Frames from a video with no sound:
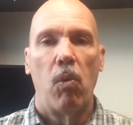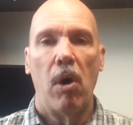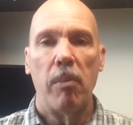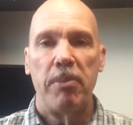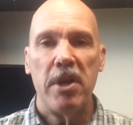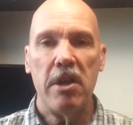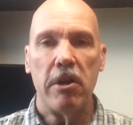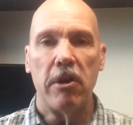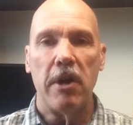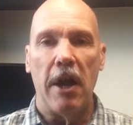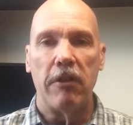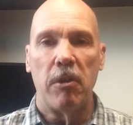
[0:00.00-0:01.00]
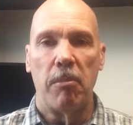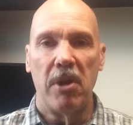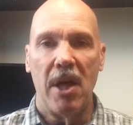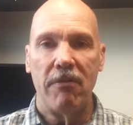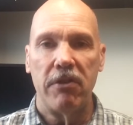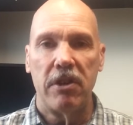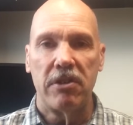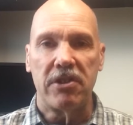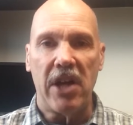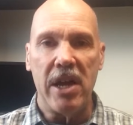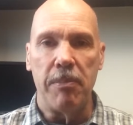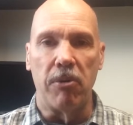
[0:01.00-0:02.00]
Well, Peter and the beloved
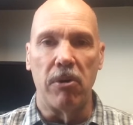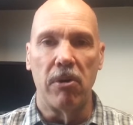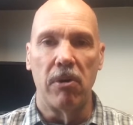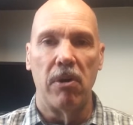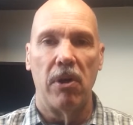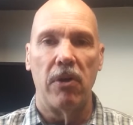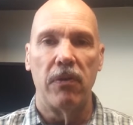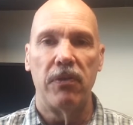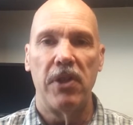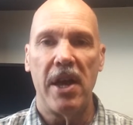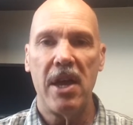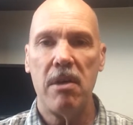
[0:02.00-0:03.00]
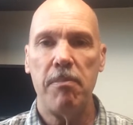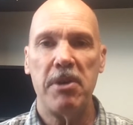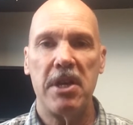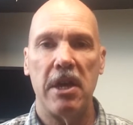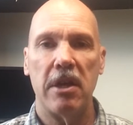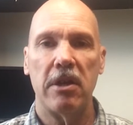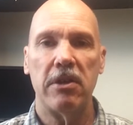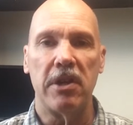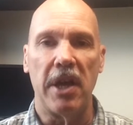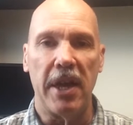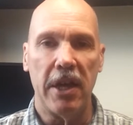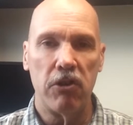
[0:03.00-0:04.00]
disciple, they began
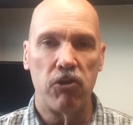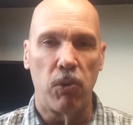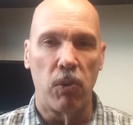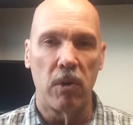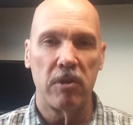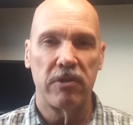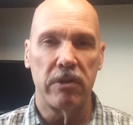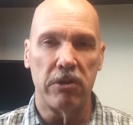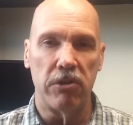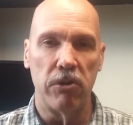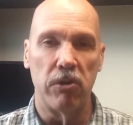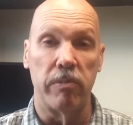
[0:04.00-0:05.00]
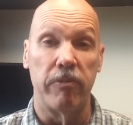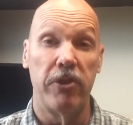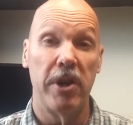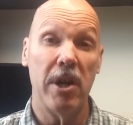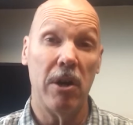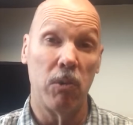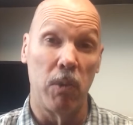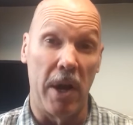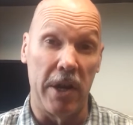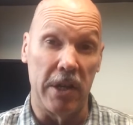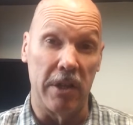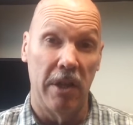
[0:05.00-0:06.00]
to head towards the tomb. They're
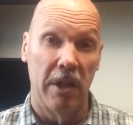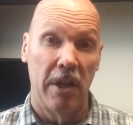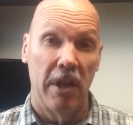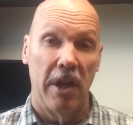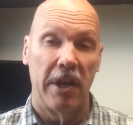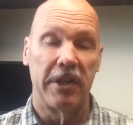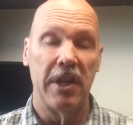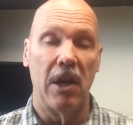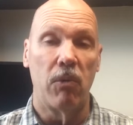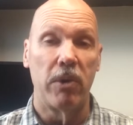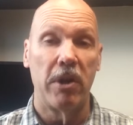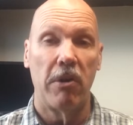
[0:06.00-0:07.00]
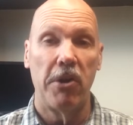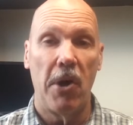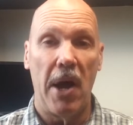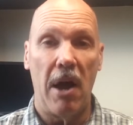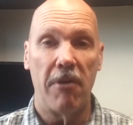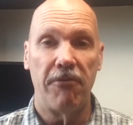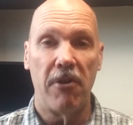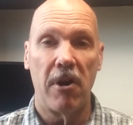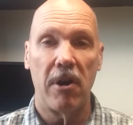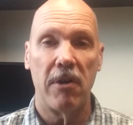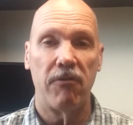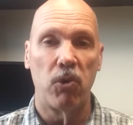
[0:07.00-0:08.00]
running. Again, we don't know how
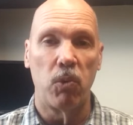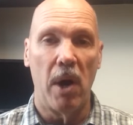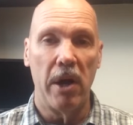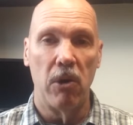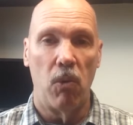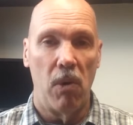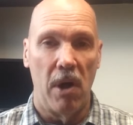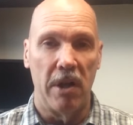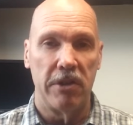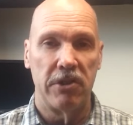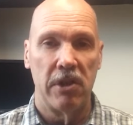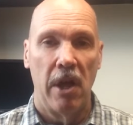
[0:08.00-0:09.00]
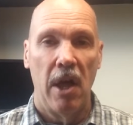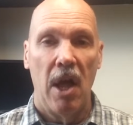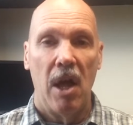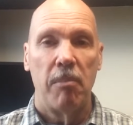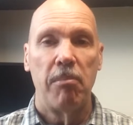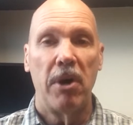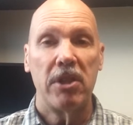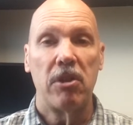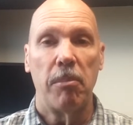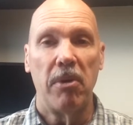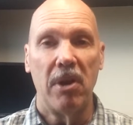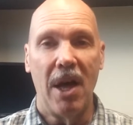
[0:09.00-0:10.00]
far of a run it was, but
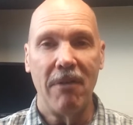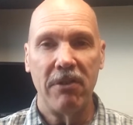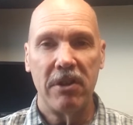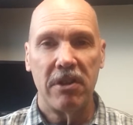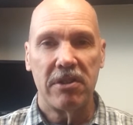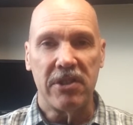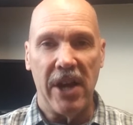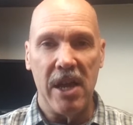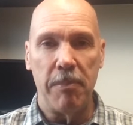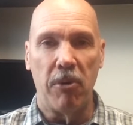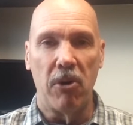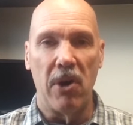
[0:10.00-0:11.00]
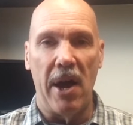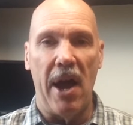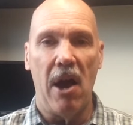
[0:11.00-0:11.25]
the beloved disciple